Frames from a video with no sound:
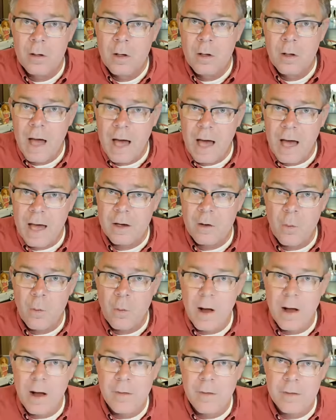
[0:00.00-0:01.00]
high
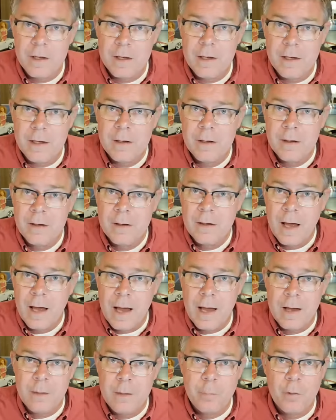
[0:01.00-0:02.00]
quality,
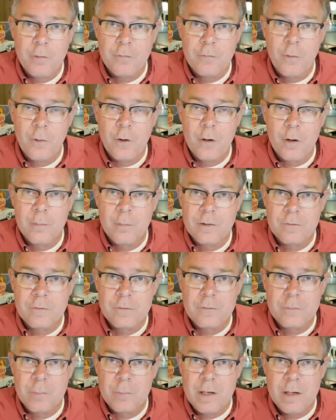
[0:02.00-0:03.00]
high
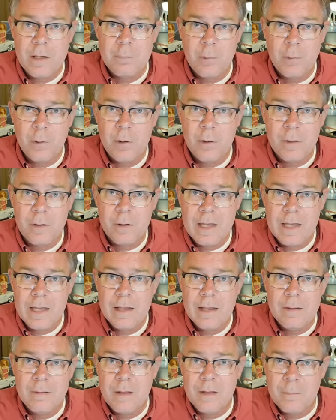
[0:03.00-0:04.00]
performance people
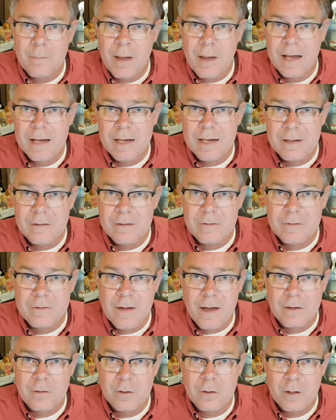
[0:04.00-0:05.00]
in the mining
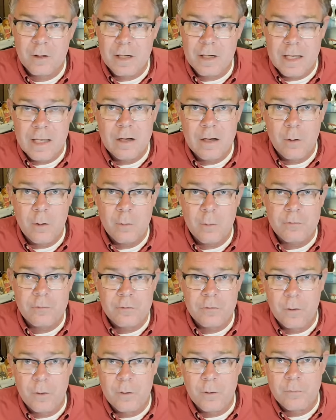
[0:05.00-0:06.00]
sector. And he knows
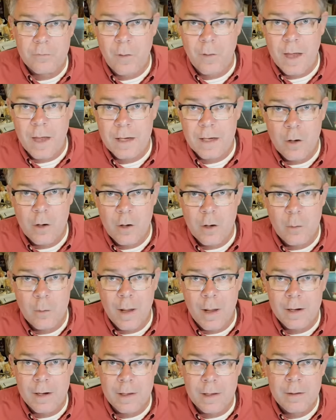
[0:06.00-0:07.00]
silver like
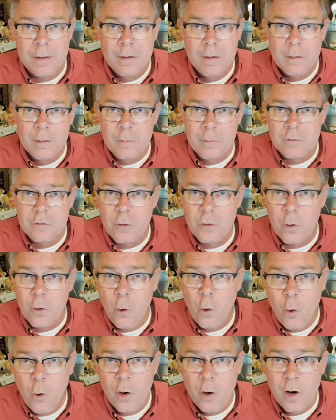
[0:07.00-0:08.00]
nobody, Mr.
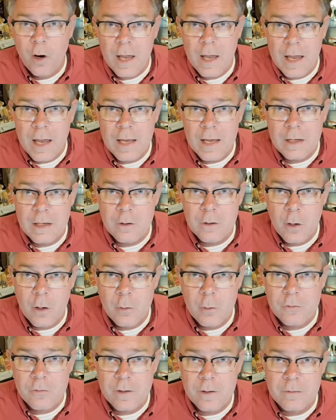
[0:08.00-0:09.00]
Jorge
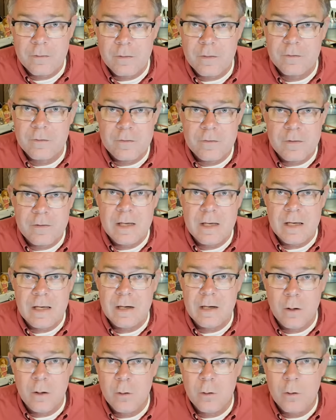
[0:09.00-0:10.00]
Ganoza, the
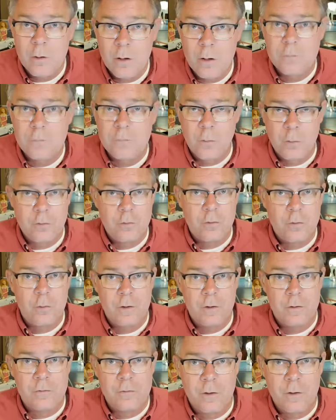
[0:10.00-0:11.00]
CEO of
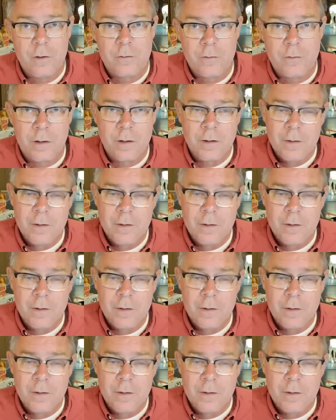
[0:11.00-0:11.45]
Fortuna Silver.